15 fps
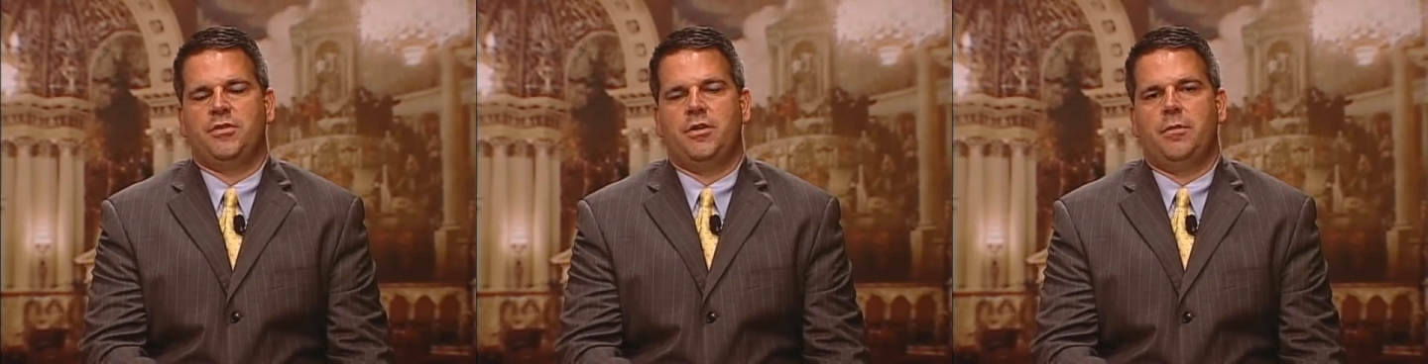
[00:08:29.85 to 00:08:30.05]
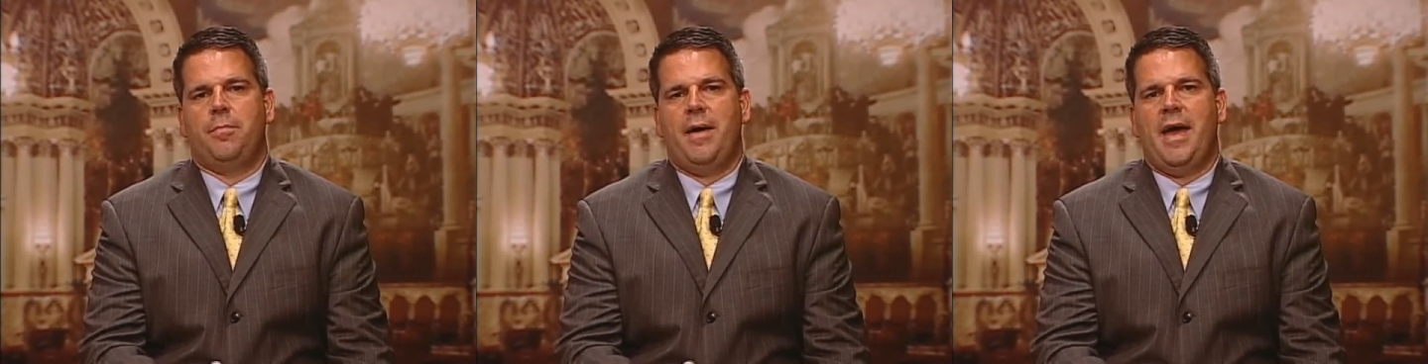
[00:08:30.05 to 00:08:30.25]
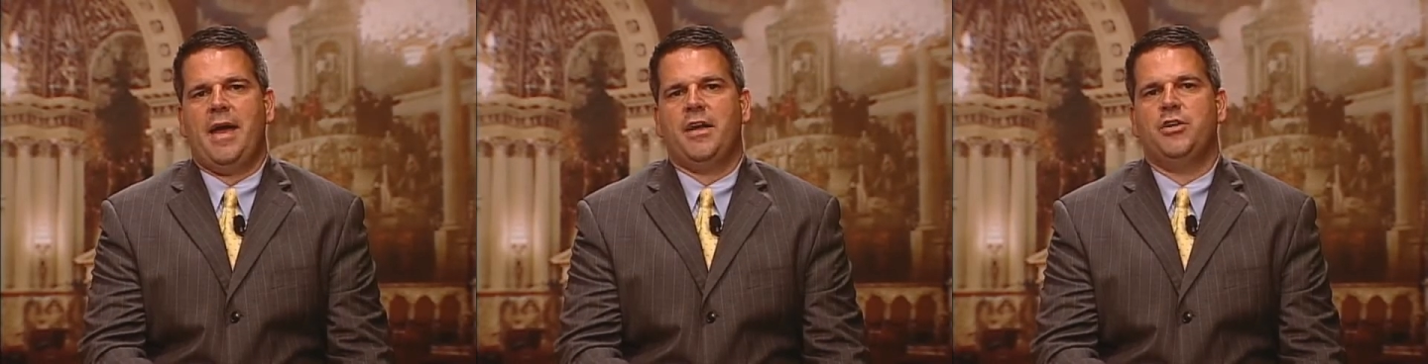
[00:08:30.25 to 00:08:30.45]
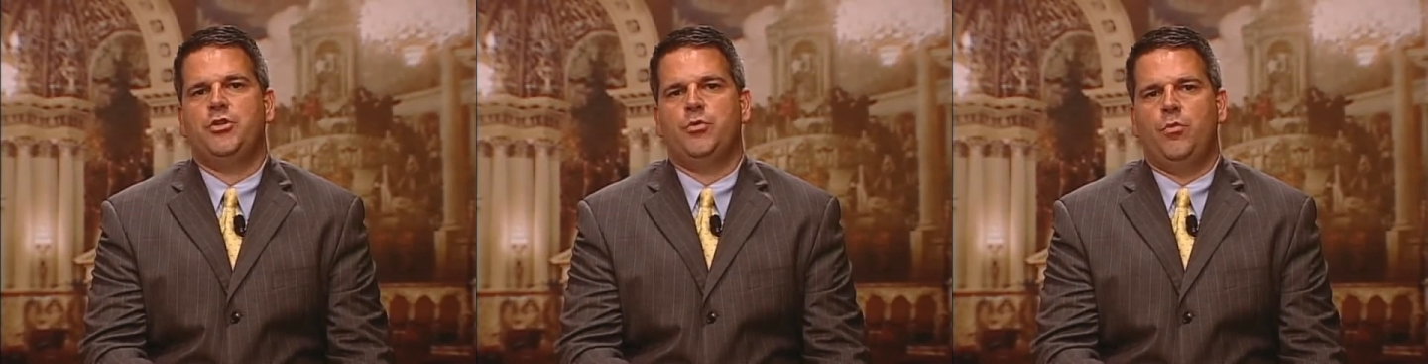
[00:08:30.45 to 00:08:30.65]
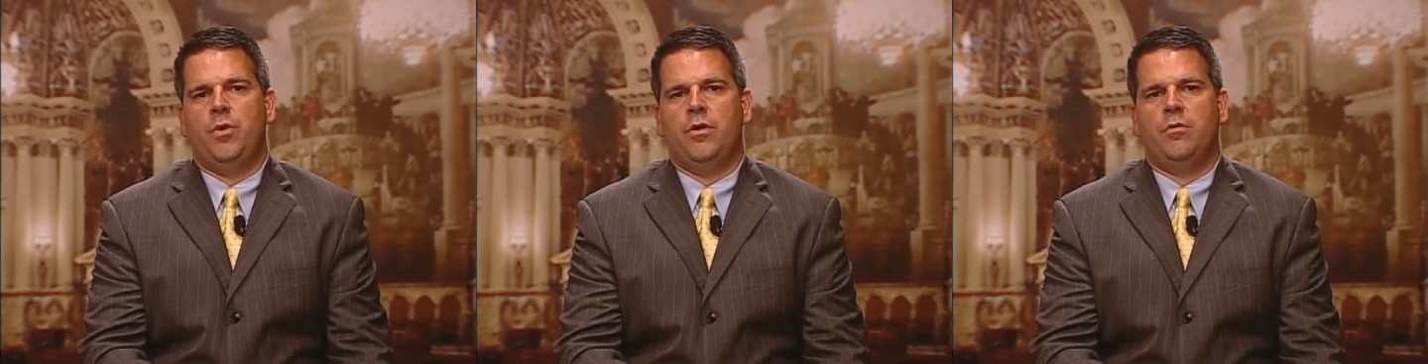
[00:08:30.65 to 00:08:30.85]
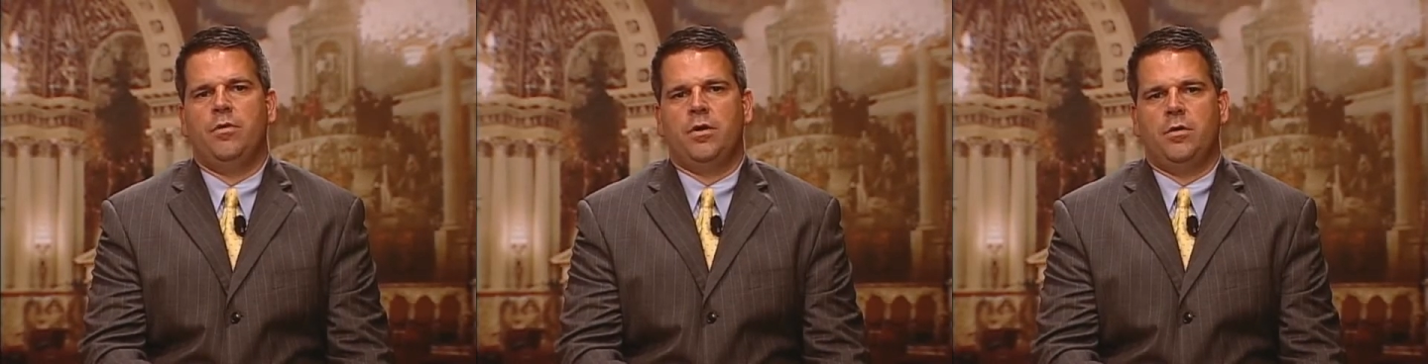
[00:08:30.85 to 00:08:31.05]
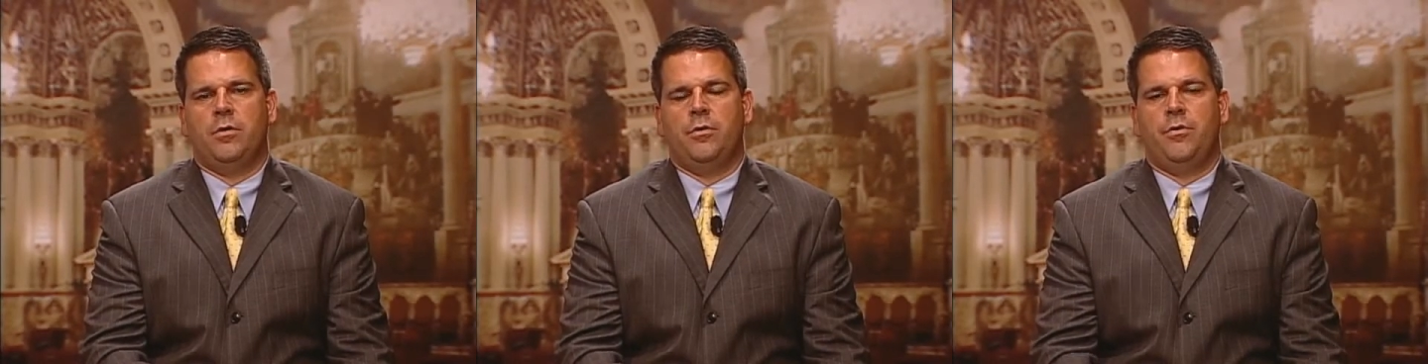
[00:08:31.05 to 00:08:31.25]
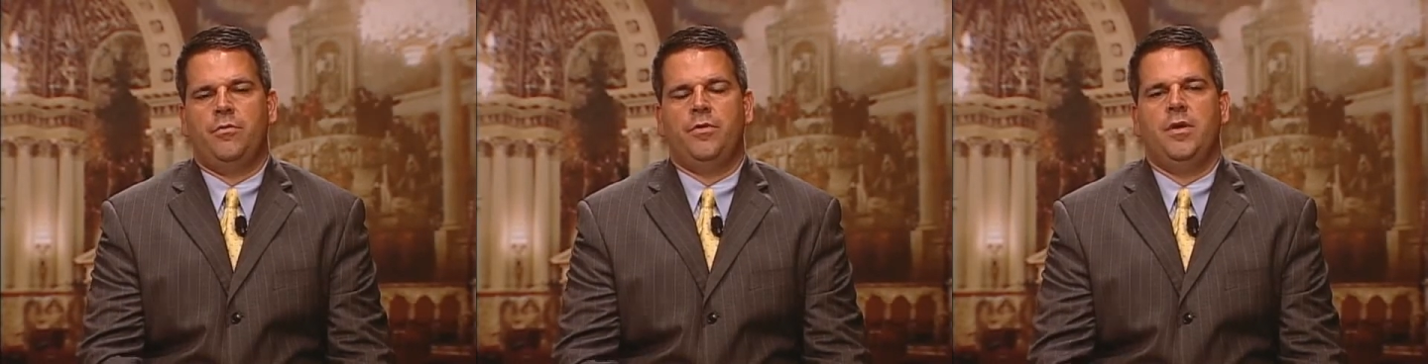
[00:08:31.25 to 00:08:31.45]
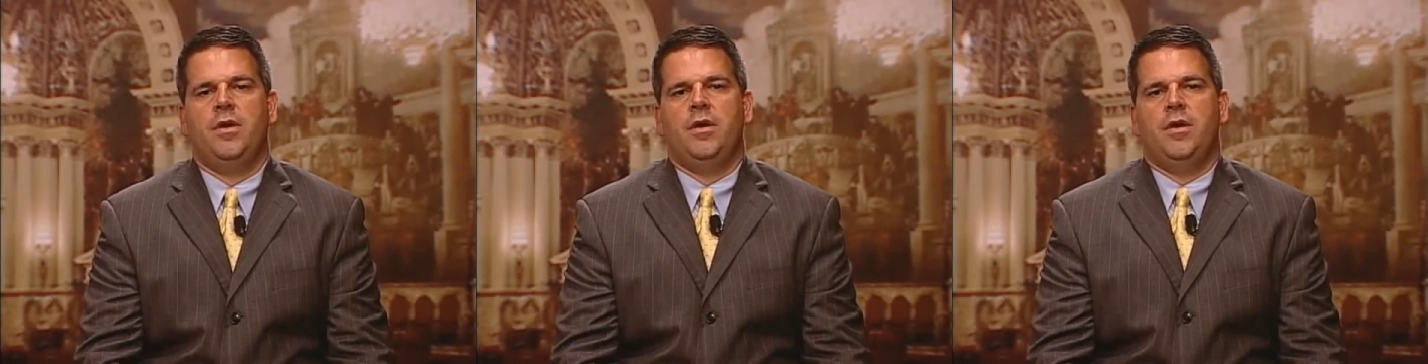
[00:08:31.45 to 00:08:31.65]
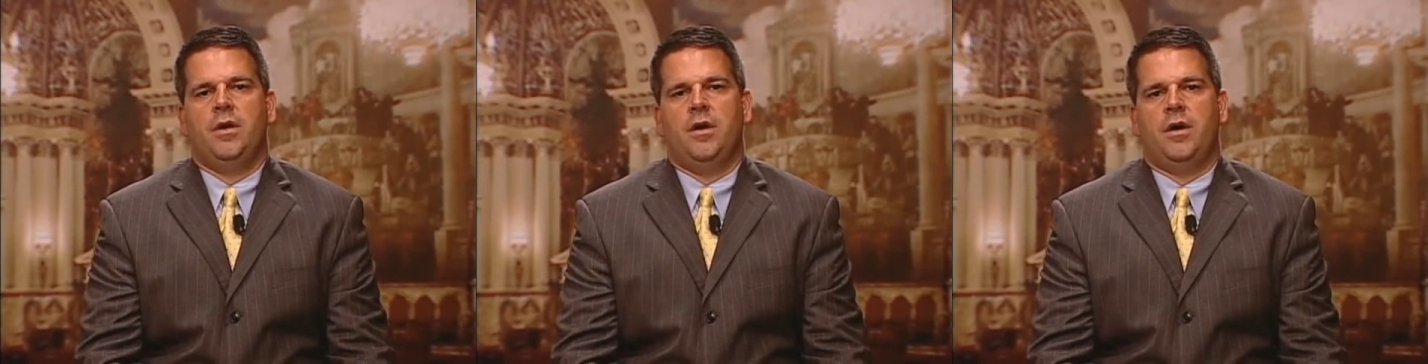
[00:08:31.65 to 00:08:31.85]
So the package will include
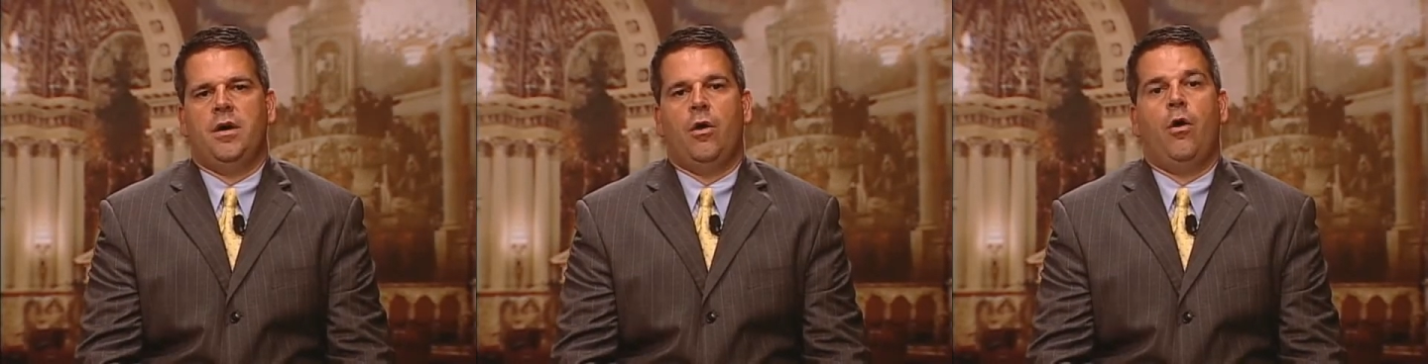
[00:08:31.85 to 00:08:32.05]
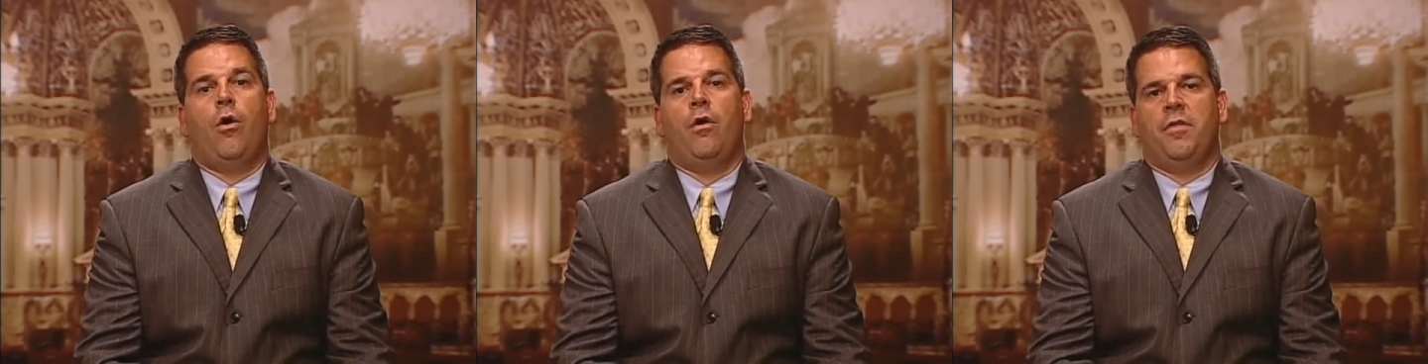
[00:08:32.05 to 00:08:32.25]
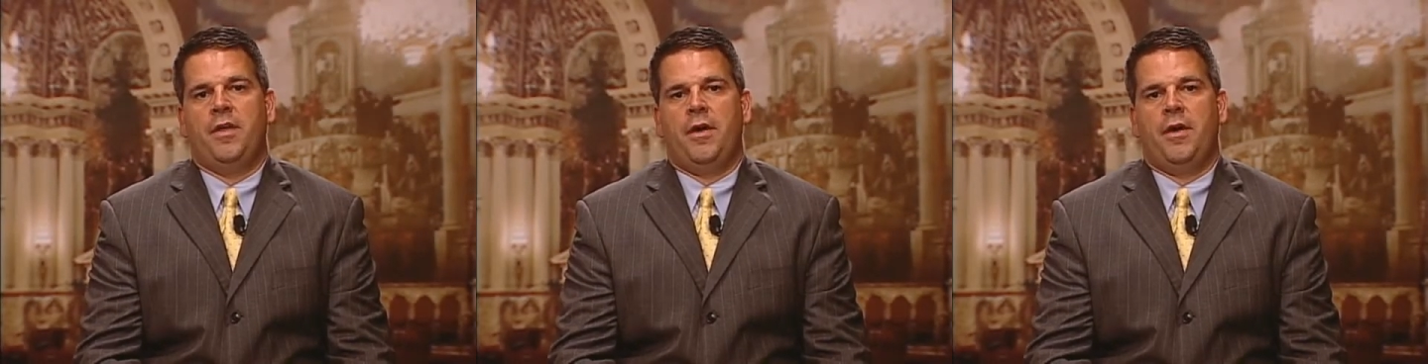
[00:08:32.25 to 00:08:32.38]
all